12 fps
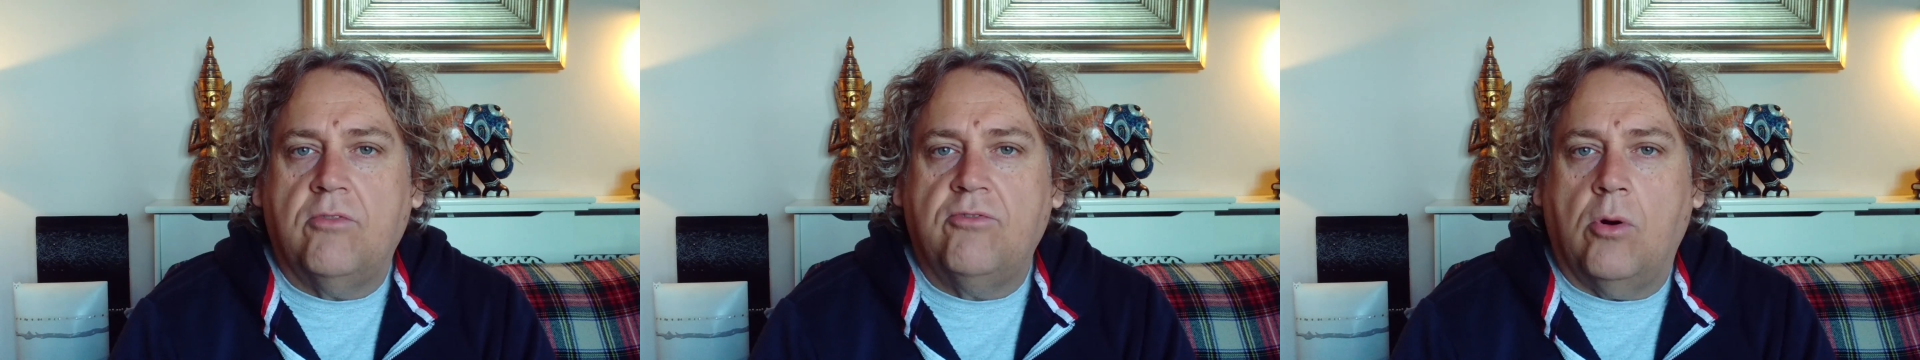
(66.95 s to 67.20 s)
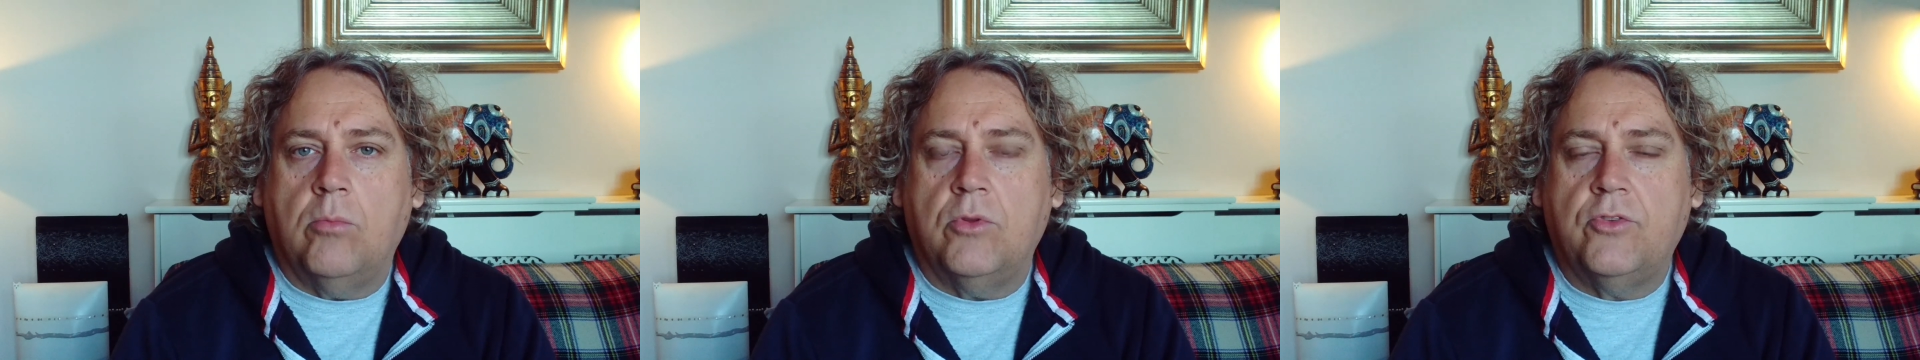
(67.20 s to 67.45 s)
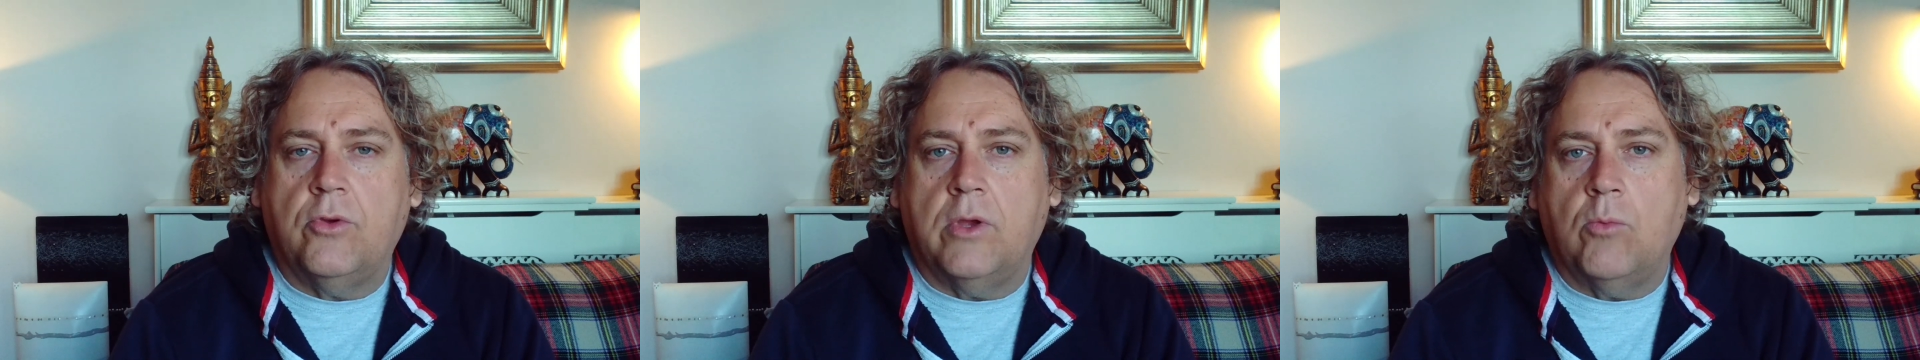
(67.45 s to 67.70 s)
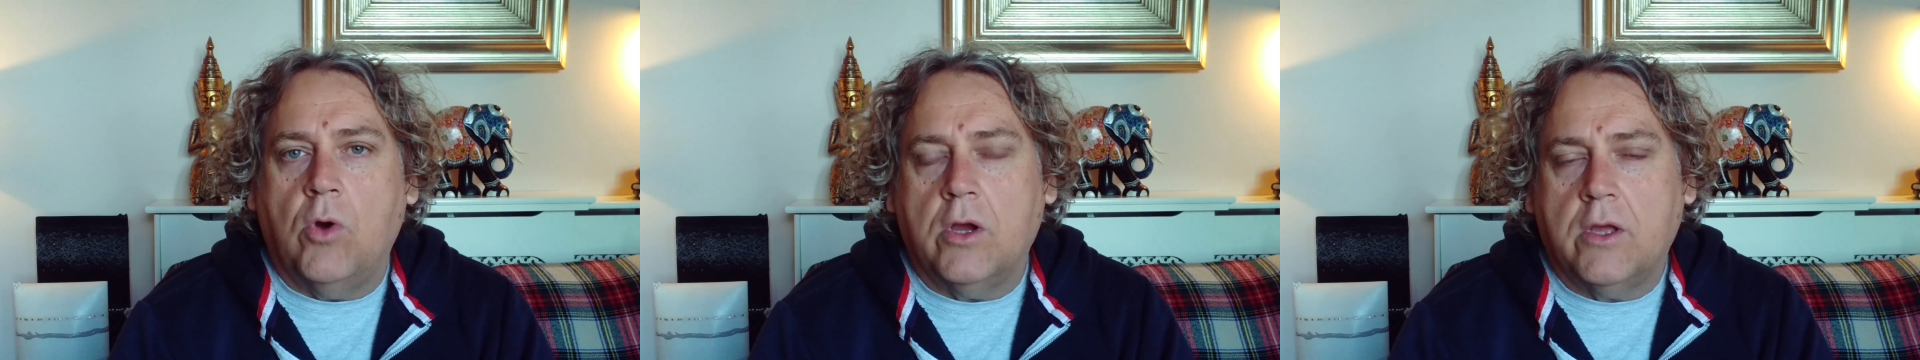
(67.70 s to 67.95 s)
from
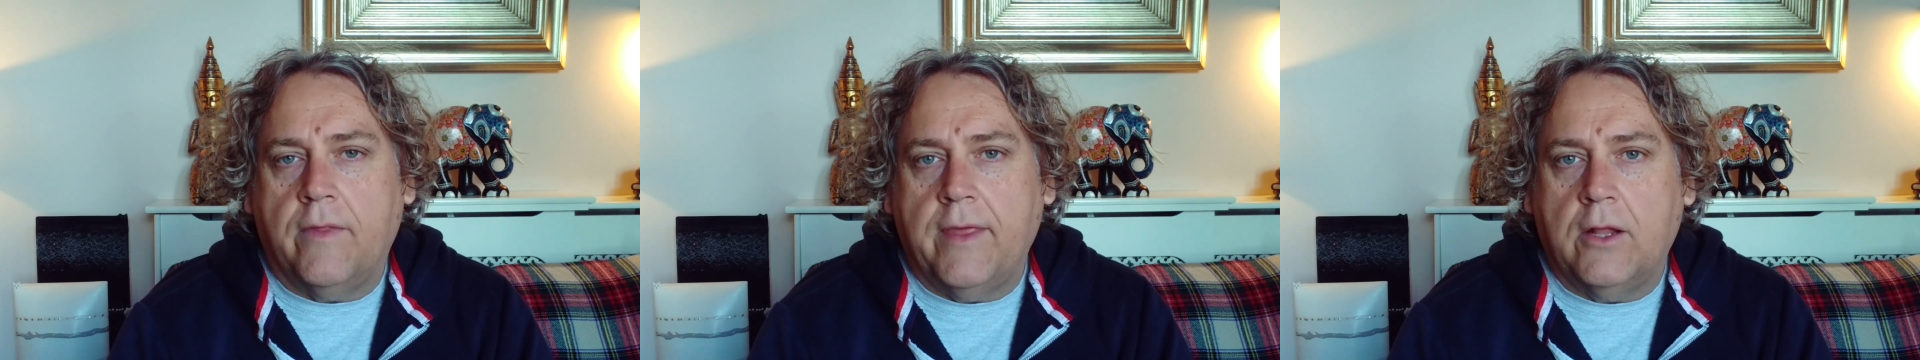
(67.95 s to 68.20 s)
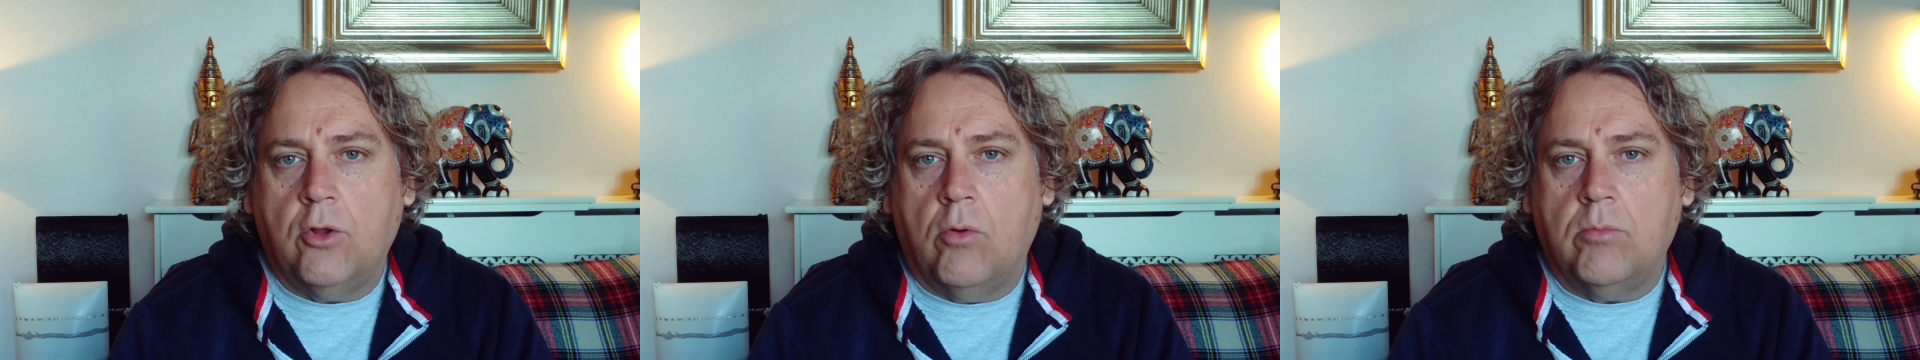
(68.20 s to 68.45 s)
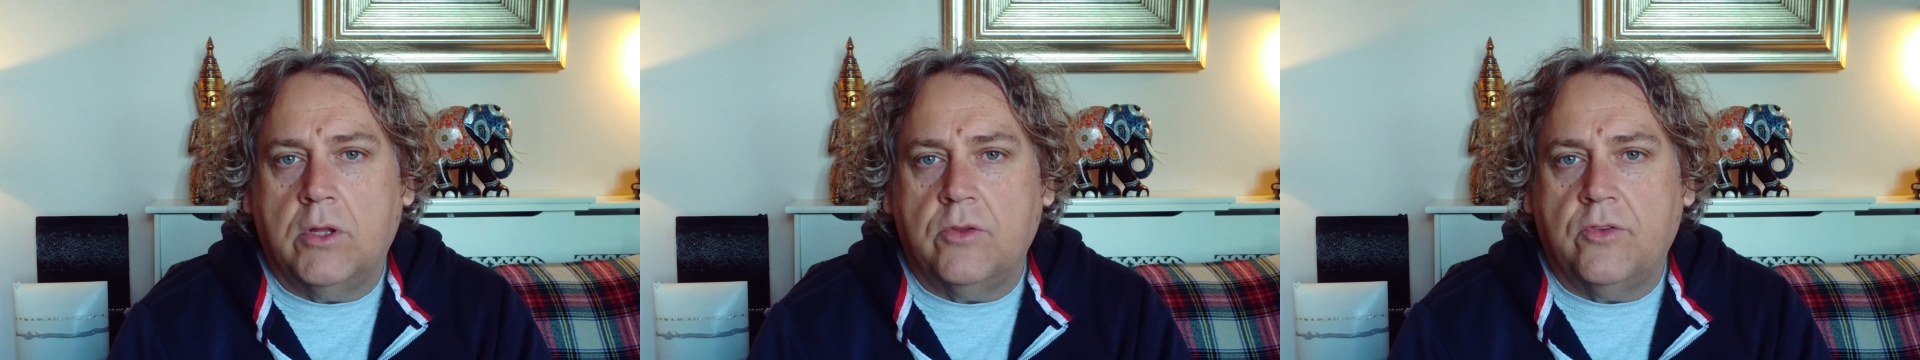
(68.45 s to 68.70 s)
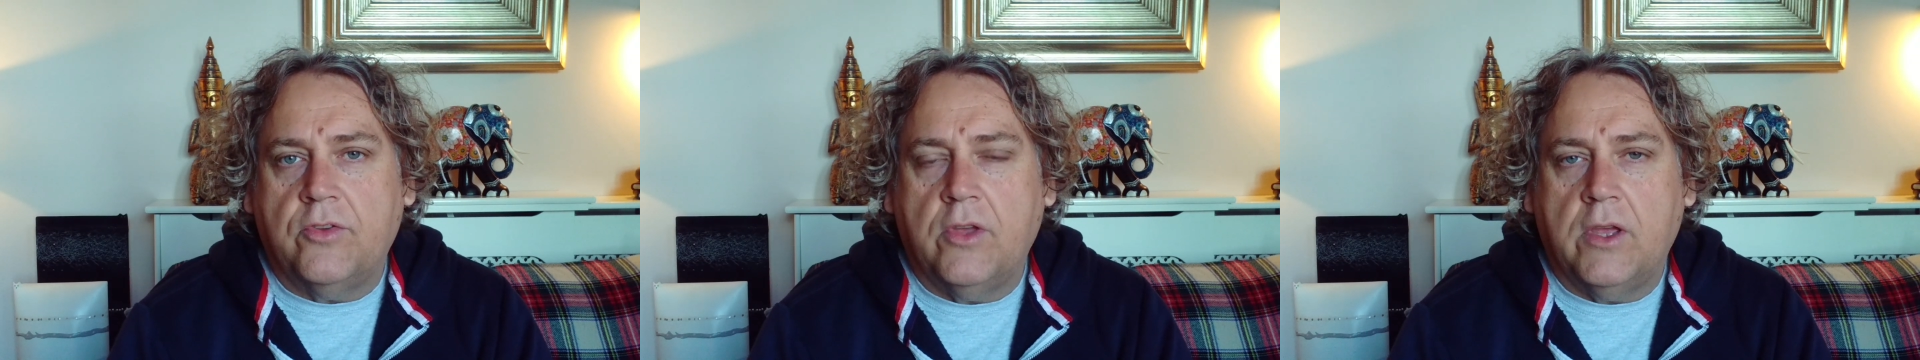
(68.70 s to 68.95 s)
doing work at the
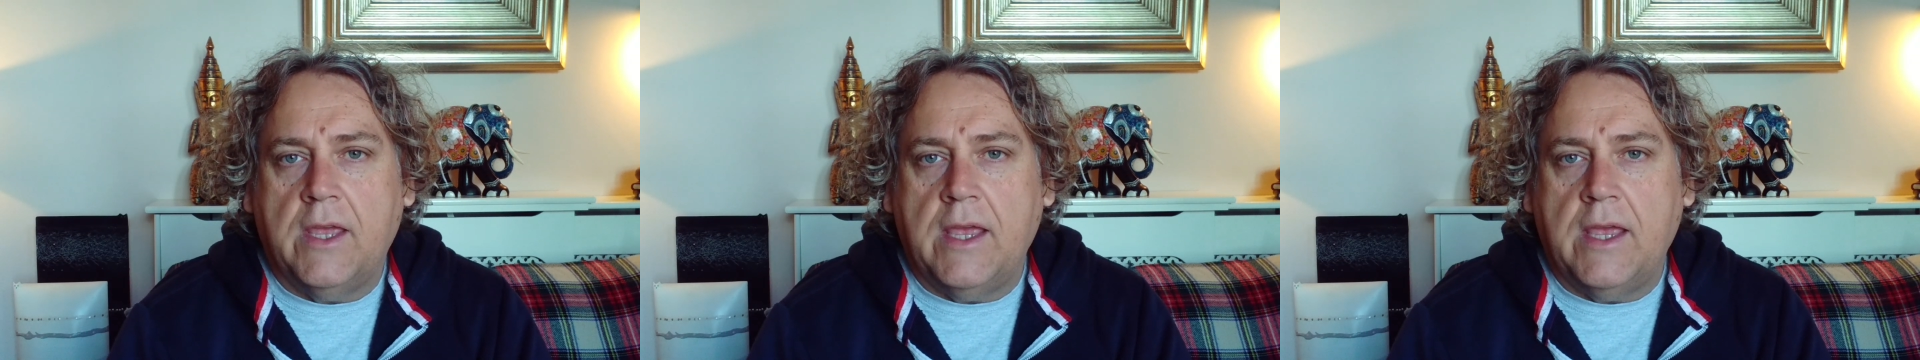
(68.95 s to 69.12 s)
allotment